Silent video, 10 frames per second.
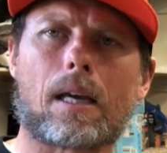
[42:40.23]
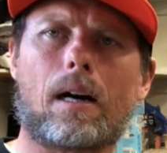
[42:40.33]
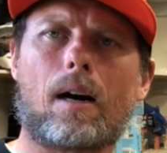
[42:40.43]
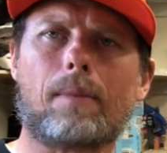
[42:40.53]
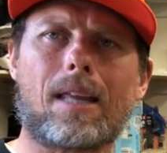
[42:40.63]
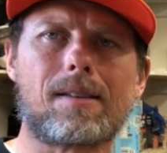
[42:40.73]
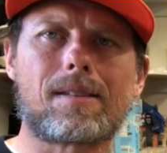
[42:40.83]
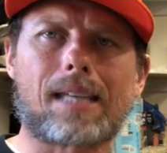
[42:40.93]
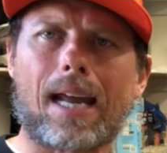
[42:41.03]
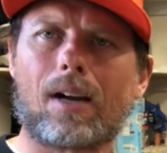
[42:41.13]
um, in the
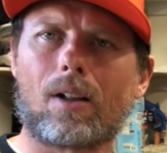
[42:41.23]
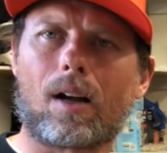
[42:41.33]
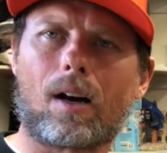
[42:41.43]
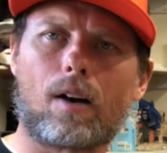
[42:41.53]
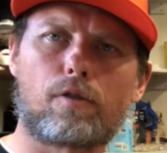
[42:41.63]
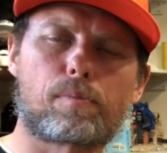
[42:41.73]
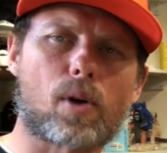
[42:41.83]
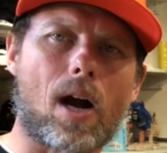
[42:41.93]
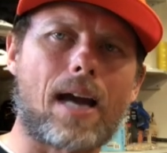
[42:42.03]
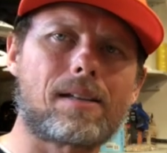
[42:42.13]
scale of
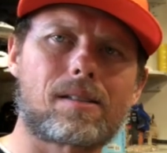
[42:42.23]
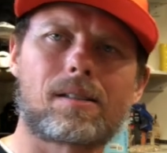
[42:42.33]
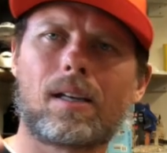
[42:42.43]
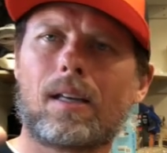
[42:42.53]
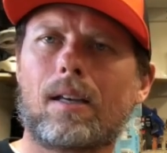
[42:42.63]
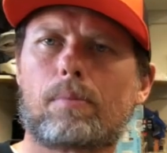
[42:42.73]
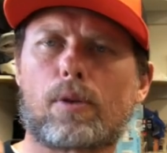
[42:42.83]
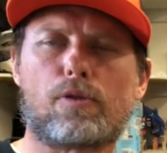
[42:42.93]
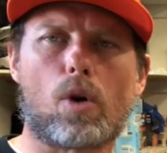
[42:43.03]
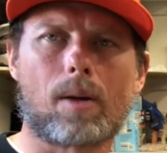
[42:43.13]
price,
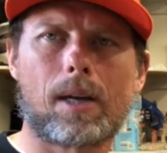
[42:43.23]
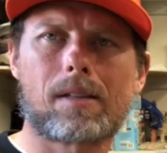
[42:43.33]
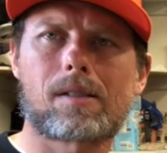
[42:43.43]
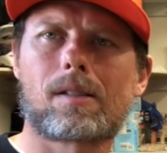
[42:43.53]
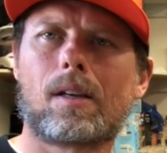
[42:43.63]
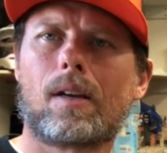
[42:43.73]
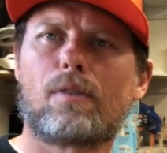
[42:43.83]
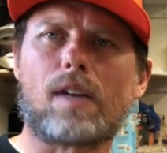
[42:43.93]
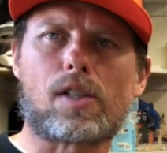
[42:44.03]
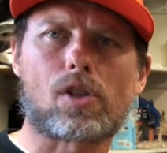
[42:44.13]
performance,
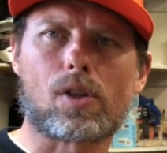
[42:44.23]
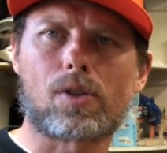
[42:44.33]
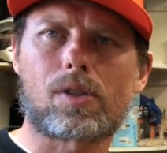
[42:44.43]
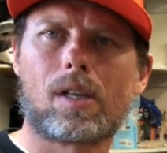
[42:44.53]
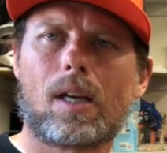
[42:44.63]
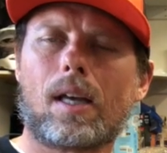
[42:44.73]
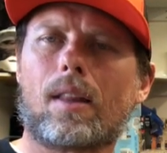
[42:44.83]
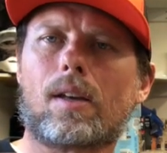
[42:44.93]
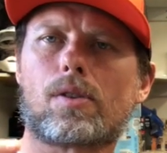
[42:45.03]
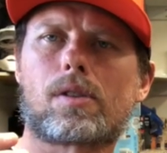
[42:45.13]
features.
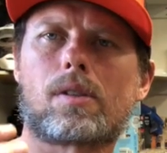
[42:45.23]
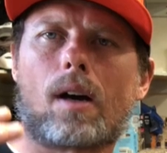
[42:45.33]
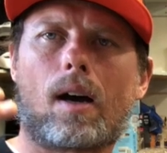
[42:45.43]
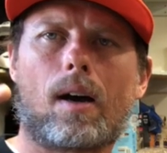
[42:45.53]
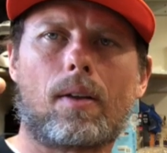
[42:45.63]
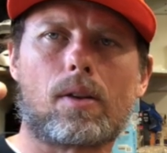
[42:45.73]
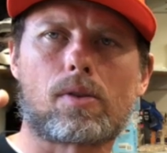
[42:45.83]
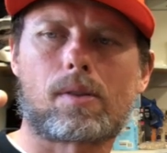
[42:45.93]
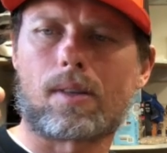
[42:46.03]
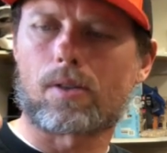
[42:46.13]
There's uh,
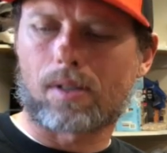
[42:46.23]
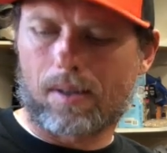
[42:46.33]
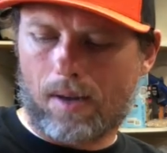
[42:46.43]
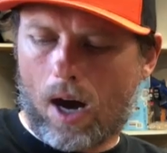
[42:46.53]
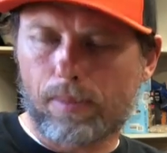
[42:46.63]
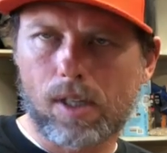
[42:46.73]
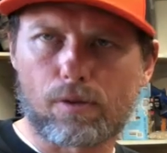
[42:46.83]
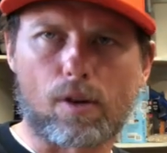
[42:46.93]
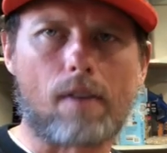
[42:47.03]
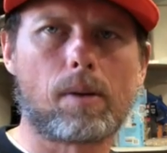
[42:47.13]
there's there's an option
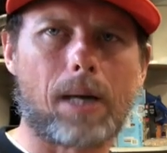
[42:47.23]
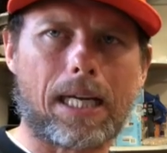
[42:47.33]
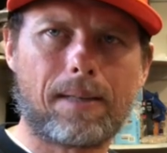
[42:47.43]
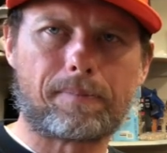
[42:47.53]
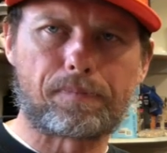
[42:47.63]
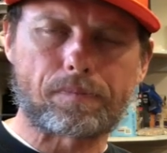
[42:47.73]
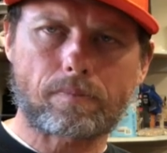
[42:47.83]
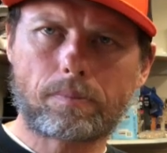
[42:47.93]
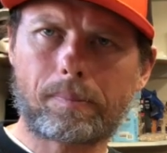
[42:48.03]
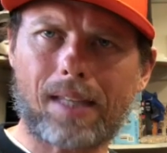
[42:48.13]
for everybody.
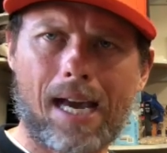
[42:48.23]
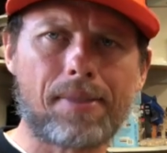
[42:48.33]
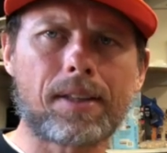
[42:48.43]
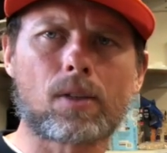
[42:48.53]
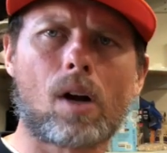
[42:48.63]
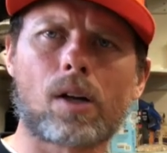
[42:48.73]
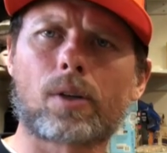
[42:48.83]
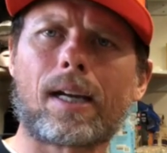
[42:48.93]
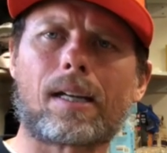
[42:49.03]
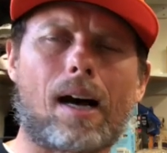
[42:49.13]
I think they're all
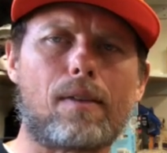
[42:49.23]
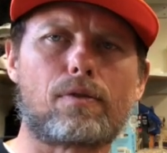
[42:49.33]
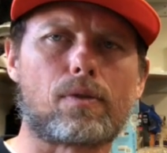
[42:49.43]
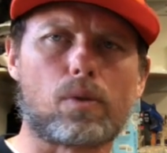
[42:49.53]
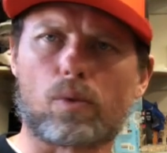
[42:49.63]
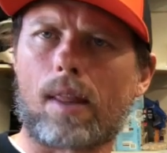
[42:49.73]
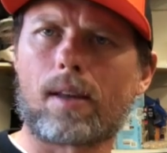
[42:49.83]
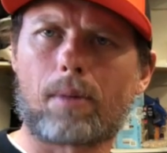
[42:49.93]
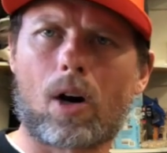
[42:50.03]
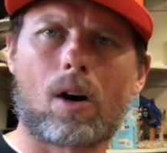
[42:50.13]
great. I've run
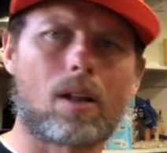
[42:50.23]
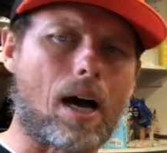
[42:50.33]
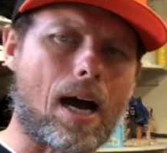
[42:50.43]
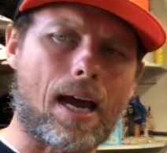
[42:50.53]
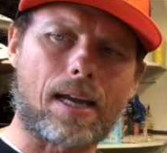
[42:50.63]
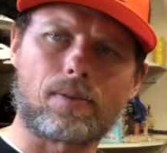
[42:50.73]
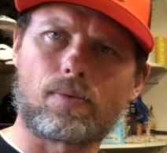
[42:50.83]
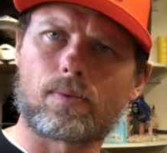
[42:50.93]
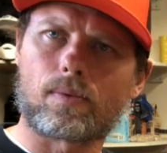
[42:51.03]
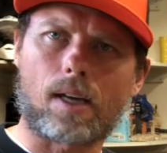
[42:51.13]
them all. I
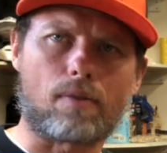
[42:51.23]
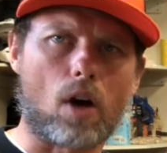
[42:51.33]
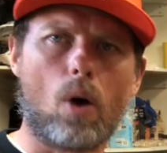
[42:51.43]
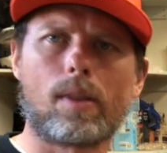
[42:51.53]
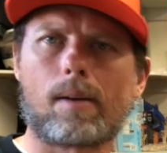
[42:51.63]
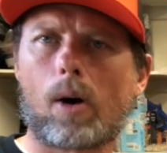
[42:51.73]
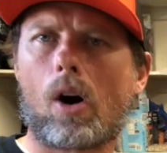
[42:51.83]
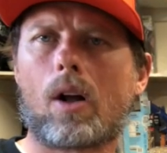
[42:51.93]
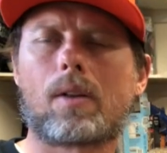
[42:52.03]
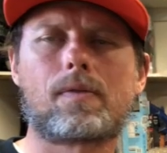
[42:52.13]
have owned them
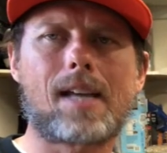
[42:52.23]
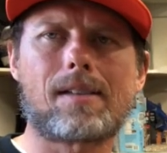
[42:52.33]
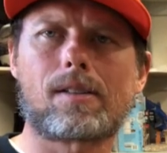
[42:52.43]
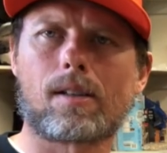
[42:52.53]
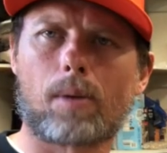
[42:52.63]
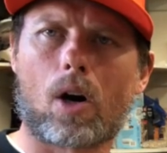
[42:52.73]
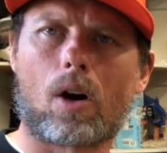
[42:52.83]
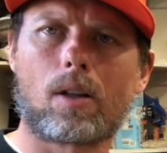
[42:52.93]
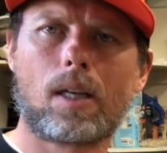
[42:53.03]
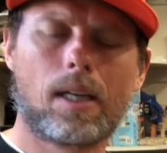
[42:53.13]
all, tested them
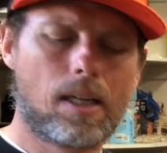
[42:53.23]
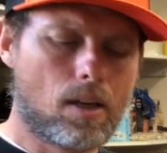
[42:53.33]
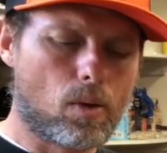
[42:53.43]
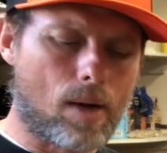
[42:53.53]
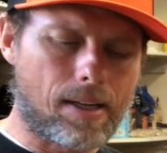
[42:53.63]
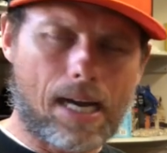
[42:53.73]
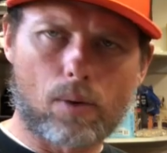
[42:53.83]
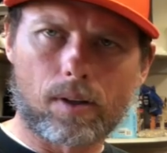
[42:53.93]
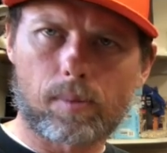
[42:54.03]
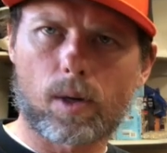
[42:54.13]
all. Right now
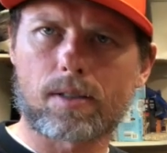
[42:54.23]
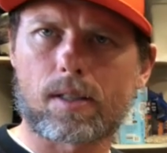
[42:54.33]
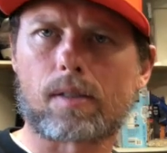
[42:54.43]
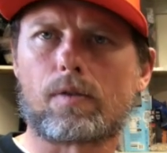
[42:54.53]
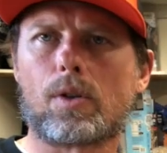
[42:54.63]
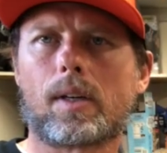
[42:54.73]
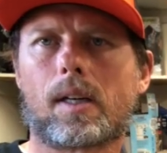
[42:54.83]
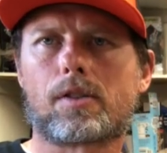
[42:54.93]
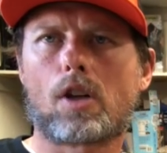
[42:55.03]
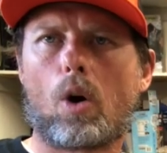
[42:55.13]
we're in the process of
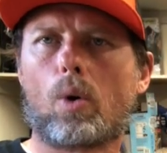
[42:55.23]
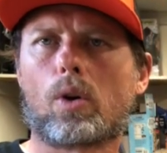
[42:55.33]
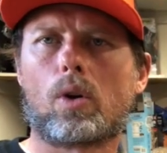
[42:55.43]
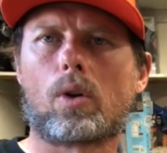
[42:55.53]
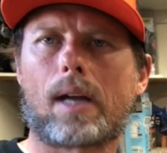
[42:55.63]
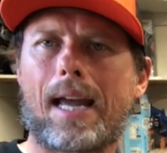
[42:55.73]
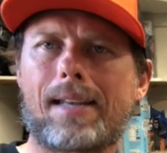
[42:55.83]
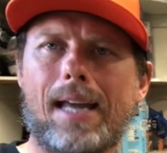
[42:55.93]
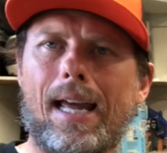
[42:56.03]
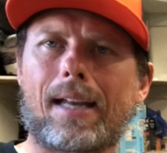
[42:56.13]
doing a total
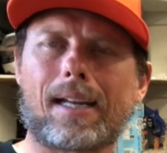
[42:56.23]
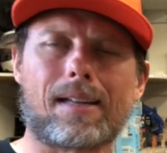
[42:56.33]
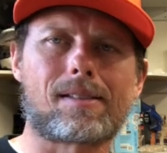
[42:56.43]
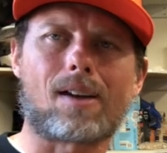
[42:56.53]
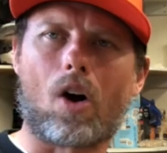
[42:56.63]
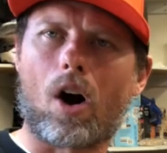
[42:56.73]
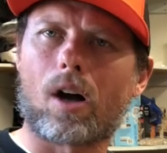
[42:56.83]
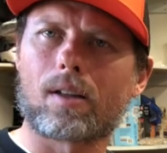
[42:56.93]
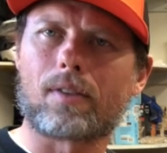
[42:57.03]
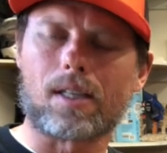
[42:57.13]
head-to-head against
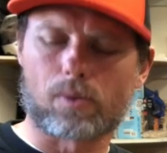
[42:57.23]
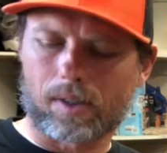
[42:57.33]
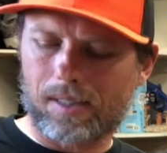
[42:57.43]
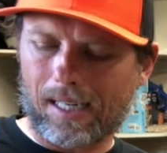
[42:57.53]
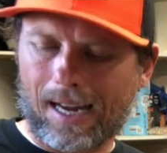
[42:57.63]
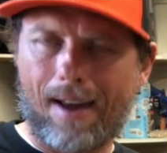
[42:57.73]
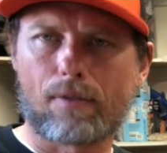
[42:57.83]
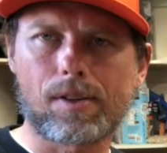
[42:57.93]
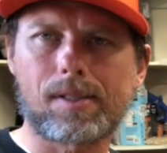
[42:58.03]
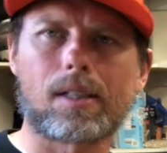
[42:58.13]
all of these. We're gonna take
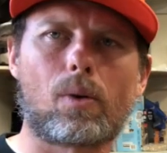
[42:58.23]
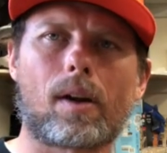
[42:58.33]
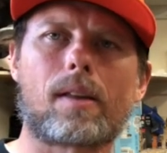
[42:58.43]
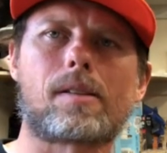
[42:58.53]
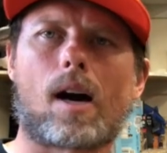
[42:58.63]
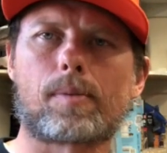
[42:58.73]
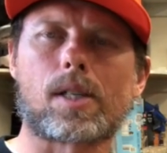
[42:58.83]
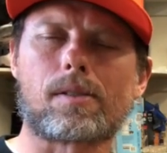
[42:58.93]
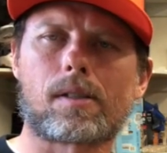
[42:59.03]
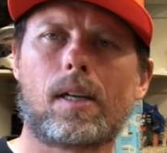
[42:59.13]
every single one of these
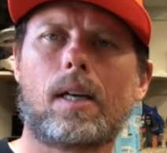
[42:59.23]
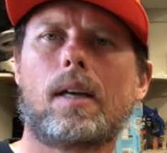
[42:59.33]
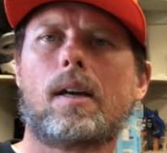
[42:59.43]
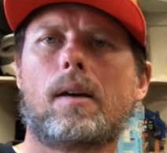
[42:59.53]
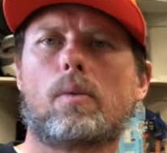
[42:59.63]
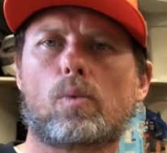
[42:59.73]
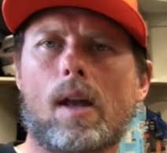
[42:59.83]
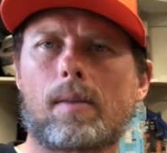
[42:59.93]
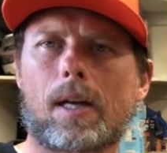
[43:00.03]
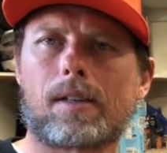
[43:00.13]
options,
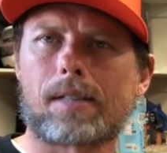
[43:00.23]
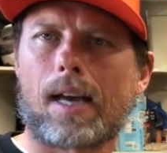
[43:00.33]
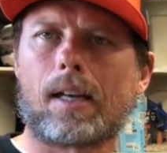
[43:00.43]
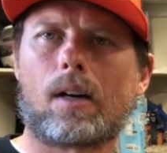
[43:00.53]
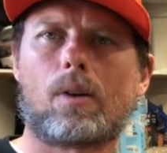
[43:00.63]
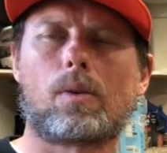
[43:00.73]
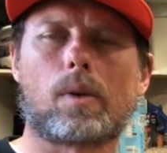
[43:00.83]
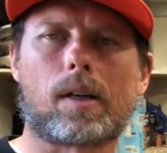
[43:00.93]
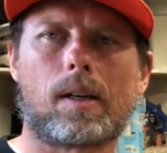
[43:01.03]
run them on the dyno, we're